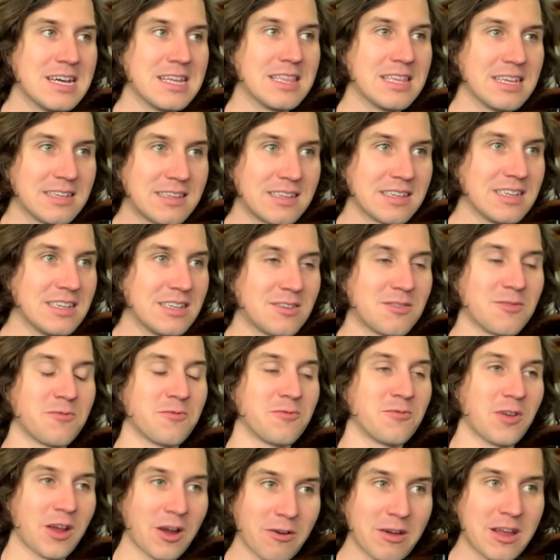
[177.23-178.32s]
This is
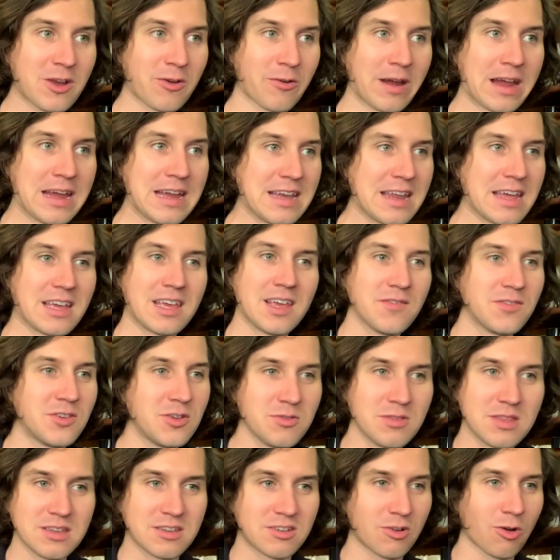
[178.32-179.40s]
very great. It gives
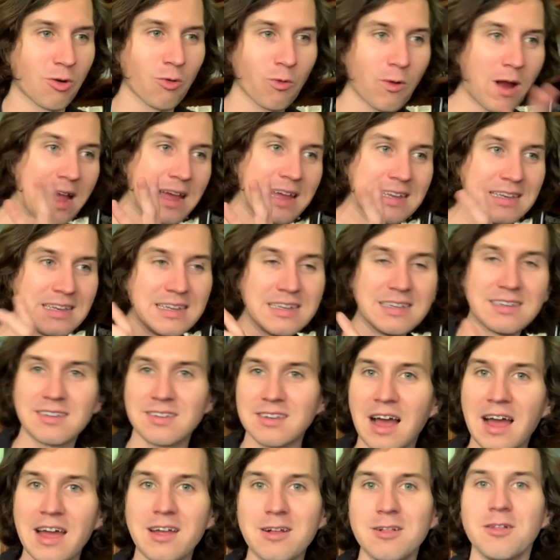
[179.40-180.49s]
you this grindy
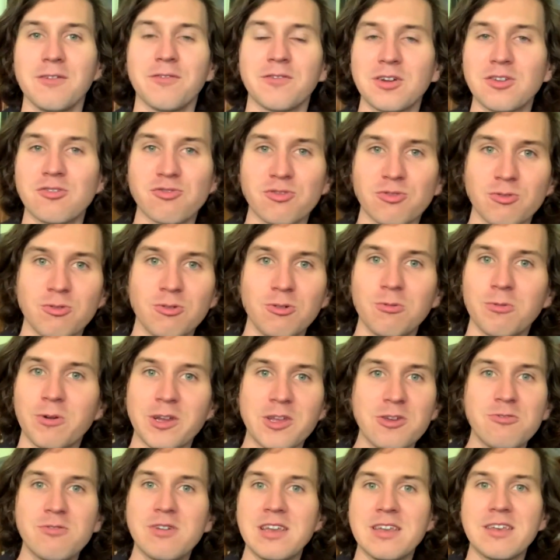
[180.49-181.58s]
style of control where
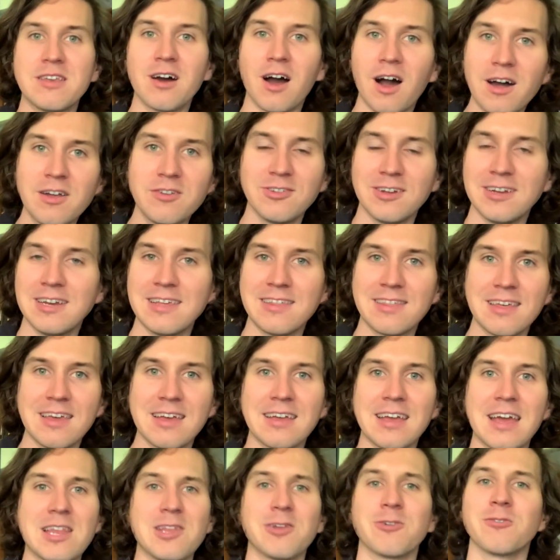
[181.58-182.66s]
you can dodge
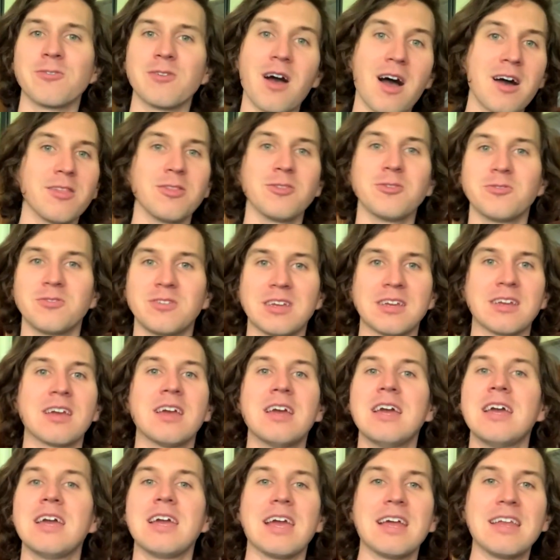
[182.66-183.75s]
anything and you're not losing
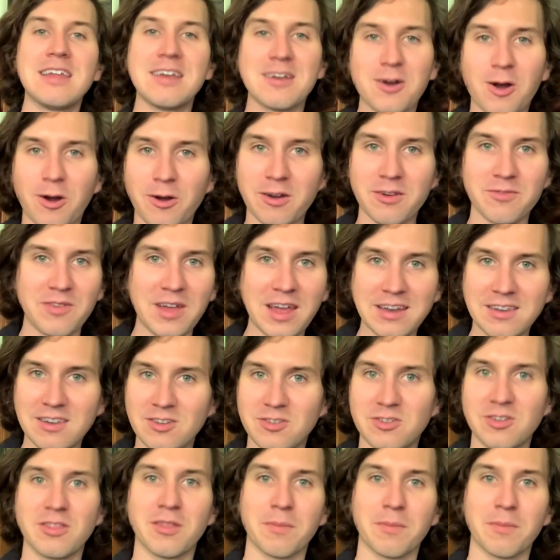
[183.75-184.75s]
any card advantage in the